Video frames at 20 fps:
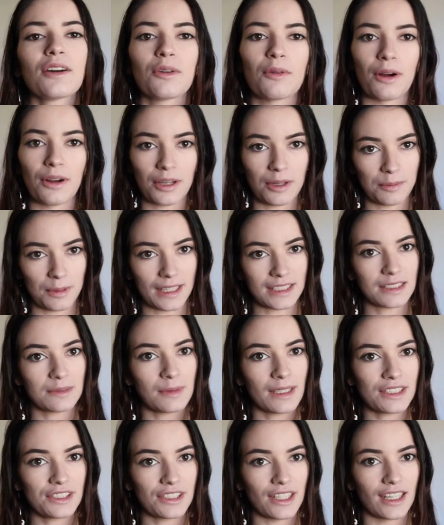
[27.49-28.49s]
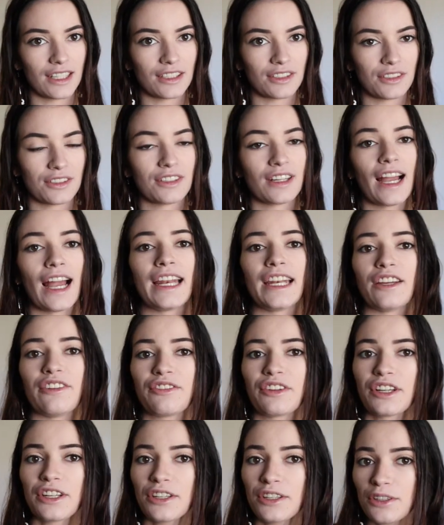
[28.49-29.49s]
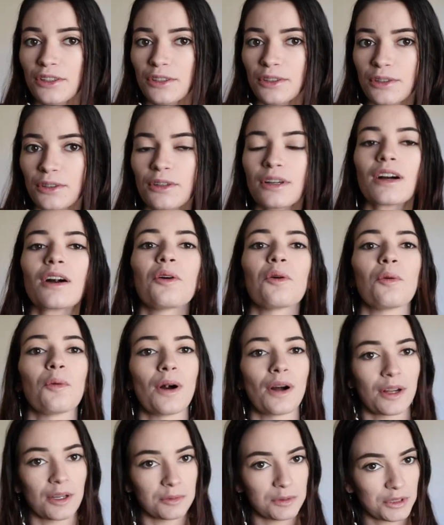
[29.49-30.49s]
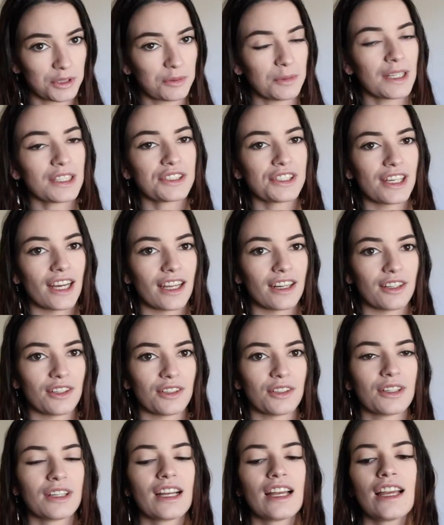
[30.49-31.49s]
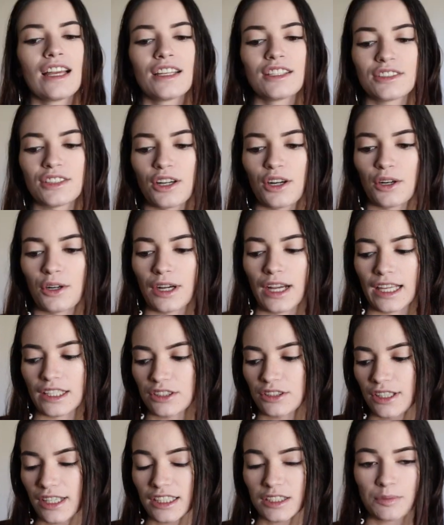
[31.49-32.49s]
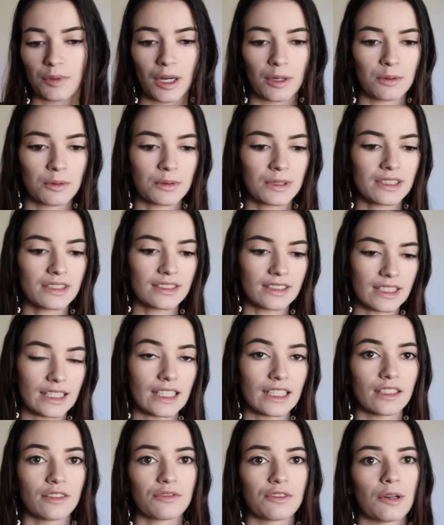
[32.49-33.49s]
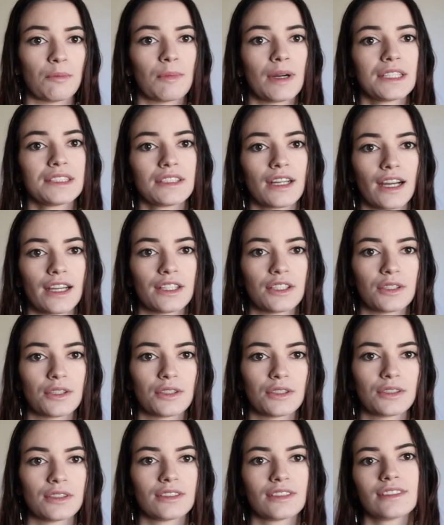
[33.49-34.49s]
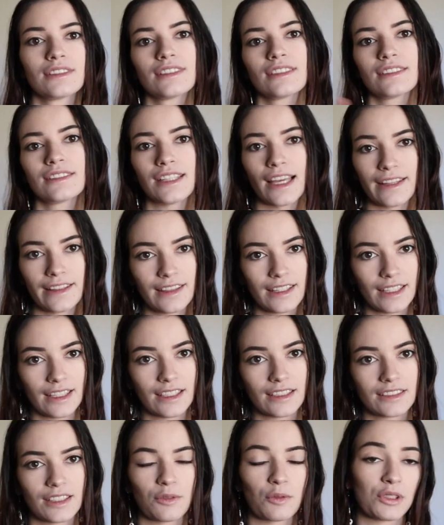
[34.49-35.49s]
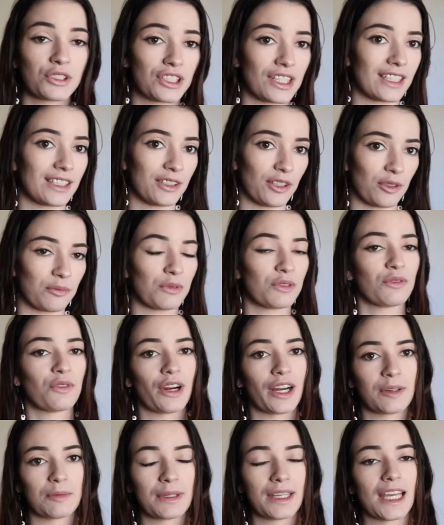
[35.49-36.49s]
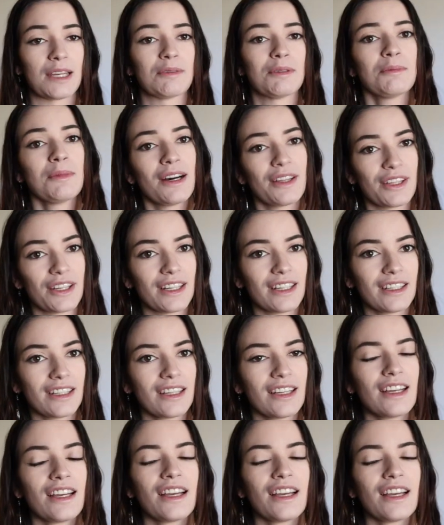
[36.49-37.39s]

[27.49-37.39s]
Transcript: welcome back to my channel, and if you're new, welcome to my channel. So as you guys probably seen from my title, 10 things I wish I had known before I became a mother.